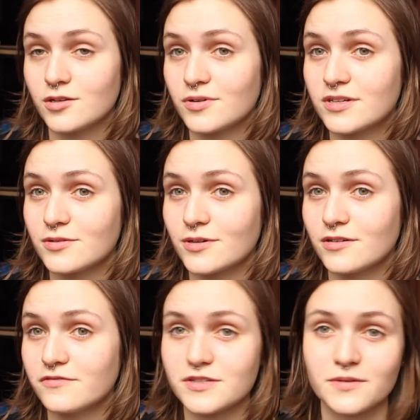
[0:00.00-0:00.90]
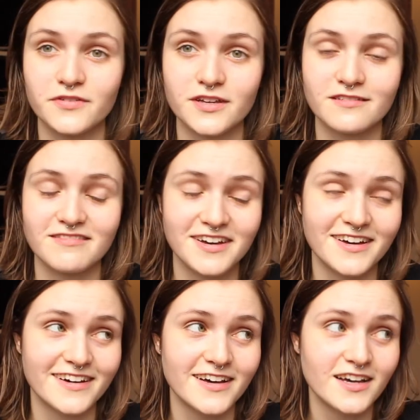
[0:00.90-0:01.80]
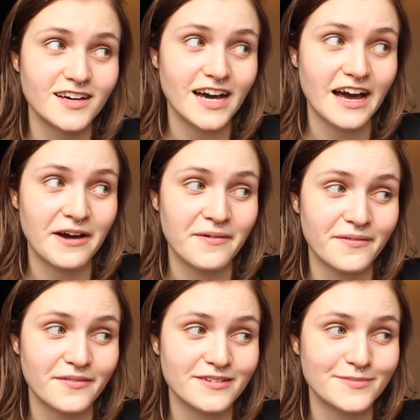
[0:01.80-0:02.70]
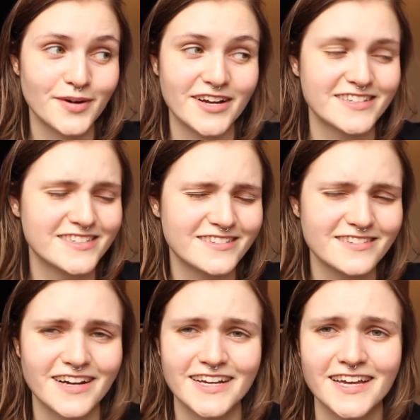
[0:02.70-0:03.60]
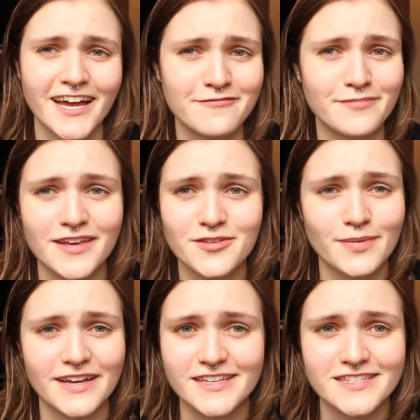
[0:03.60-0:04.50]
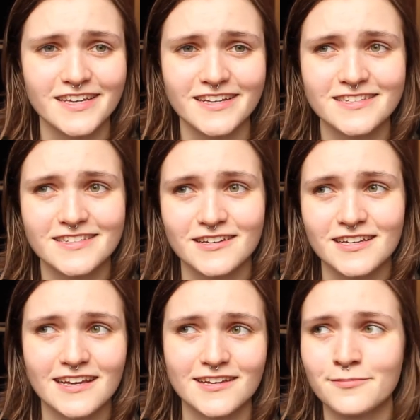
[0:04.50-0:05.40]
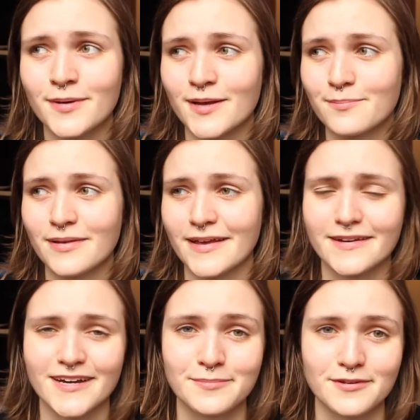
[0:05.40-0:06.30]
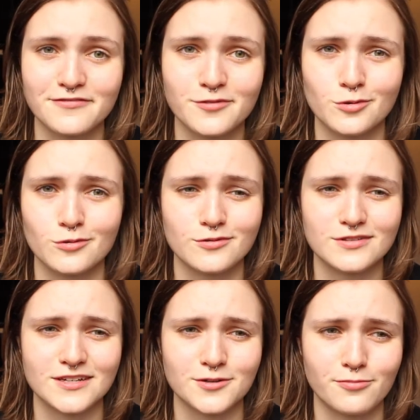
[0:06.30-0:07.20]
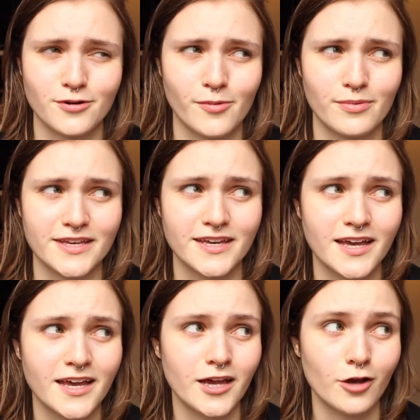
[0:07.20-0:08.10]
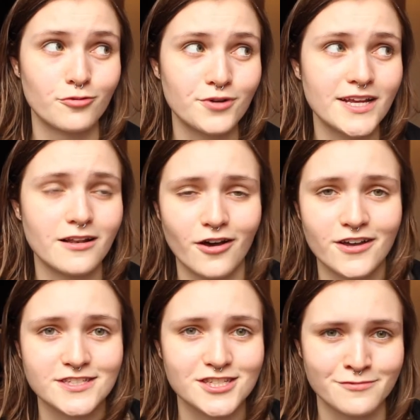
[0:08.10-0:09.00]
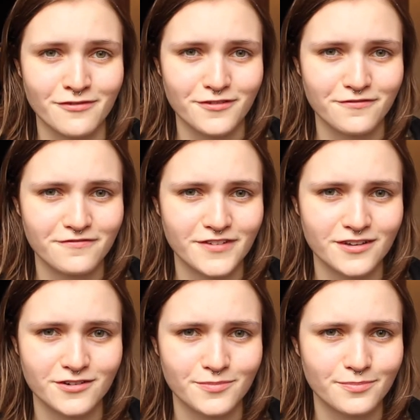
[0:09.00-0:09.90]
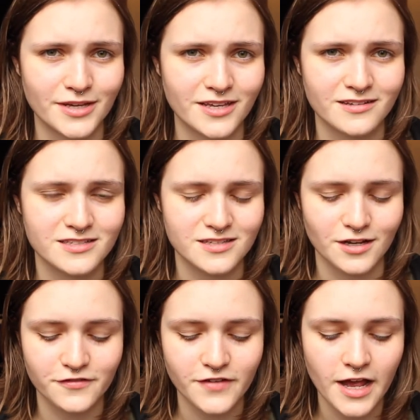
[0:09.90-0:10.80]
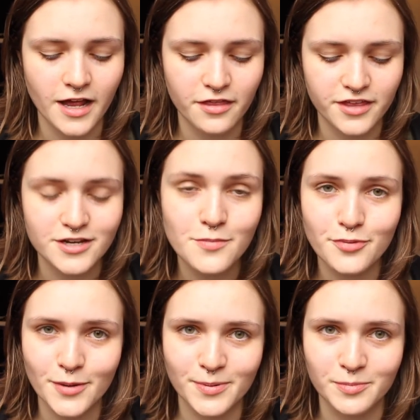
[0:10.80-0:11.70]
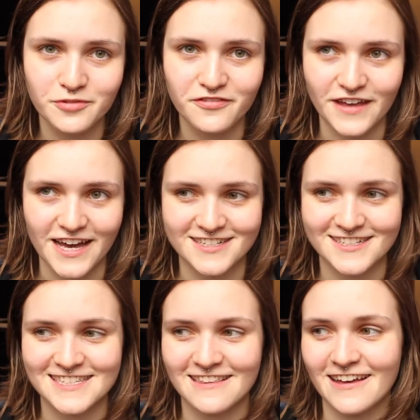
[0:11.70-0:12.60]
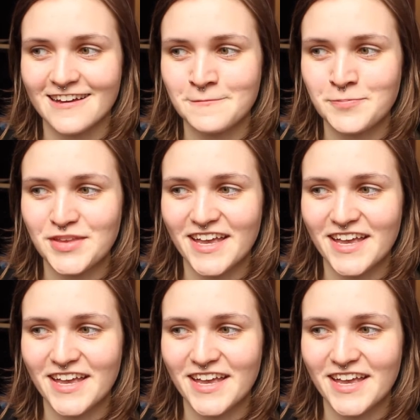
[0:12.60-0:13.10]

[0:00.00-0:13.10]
2012 or something. But I can play the basics. I can play a couple of chords. I could probably relearn some of the finger picking stuff. The only problem with that is that